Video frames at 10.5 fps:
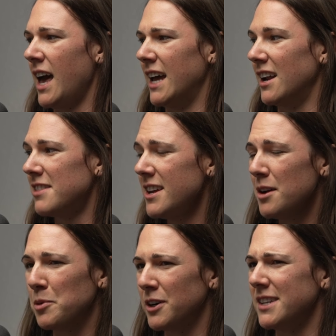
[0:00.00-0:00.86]
and I think a
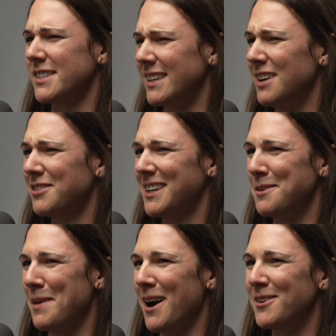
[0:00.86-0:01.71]
pretty significant
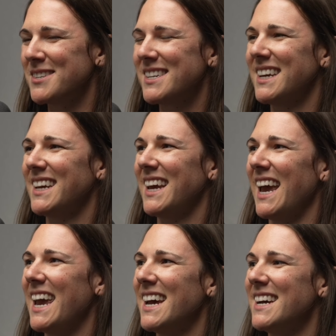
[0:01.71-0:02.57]
amount.
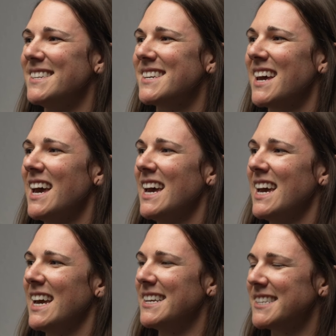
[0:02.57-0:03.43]
And
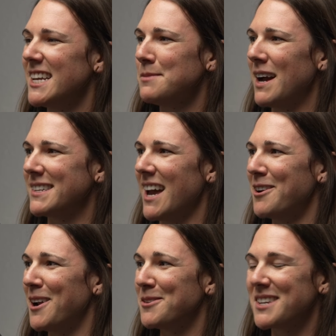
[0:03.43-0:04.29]
he sits back
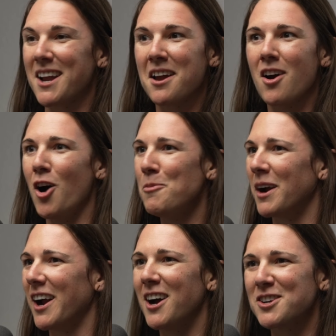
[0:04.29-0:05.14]
down and I was like, oh
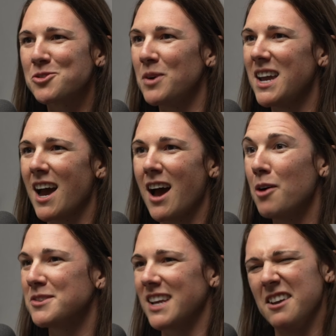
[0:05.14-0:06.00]
my gosh, we, I
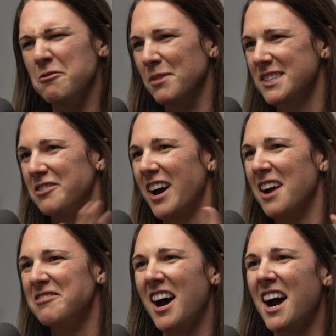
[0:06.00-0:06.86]
was like giving myself
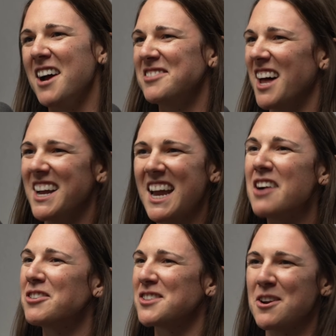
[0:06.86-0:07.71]
high five. Yeah. Like
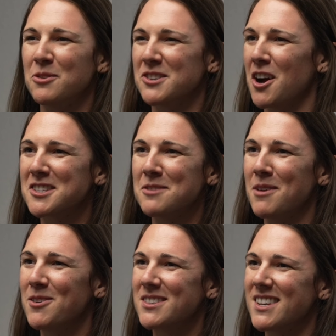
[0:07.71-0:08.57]
everything was awesome.
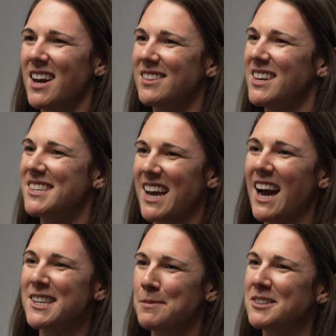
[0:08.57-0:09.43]
I was like, this
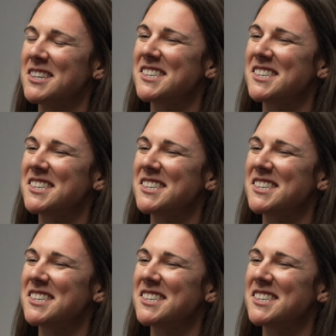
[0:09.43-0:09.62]
guy's about to